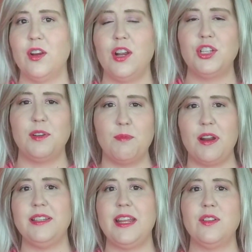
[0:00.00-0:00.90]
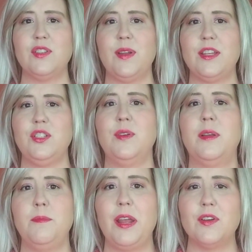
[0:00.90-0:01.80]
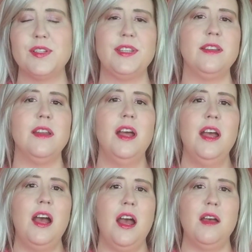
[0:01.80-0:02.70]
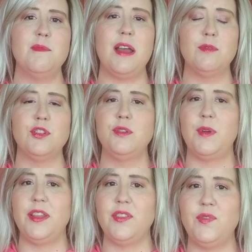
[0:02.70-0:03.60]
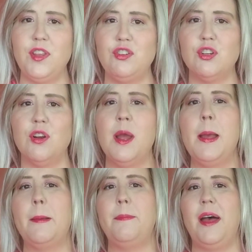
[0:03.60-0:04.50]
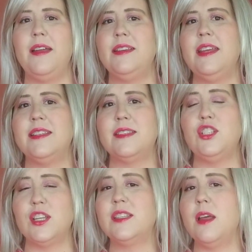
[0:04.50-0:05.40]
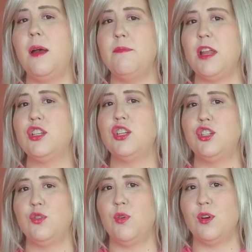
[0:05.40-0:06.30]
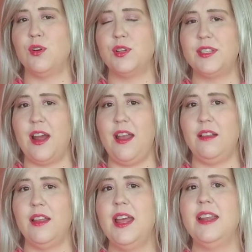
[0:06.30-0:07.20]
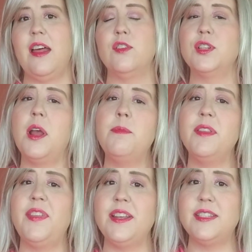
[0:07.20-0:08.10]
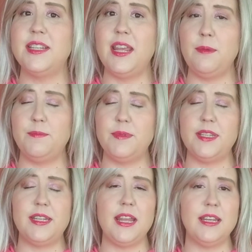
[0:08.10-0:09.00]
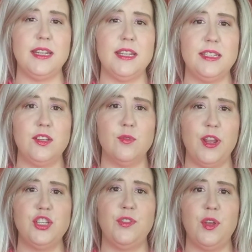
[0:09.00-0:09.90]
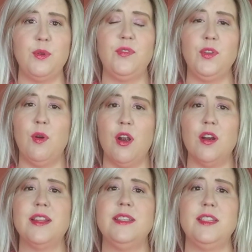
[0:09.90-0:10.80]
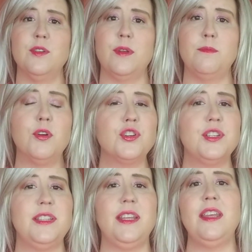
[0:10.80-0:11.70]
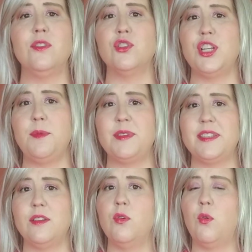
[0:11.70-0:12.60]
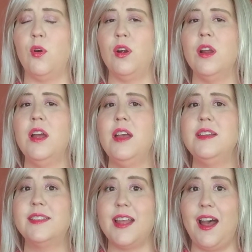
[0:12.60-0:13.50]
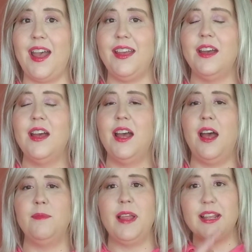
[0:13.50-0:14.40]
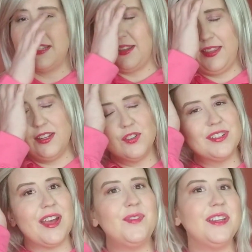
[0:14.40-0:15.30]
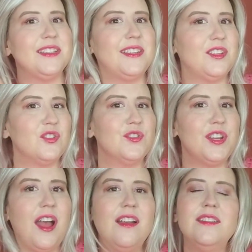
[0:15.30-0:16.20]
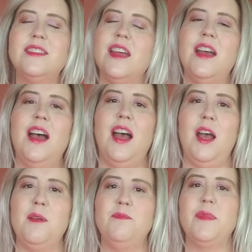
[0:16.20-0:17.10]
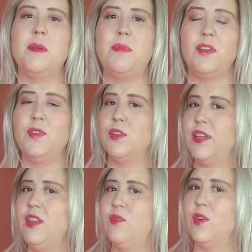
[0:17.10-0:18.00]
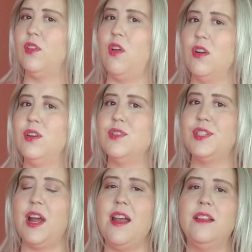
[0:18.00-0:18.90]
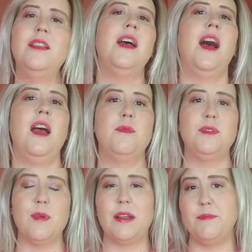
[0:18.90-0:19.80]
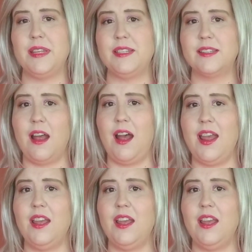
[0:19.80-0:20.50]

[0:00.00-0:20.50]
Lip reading: I should have brought it down so I could do a comparison. I will do one in the future, but it's just a much shorter style. Now there's a couple of things to take into consideration though if you are considering purchasing either Jameson or Sky. Like I said, these are definite sister styles, but if you're looking for a longer style, I would recommend Sky.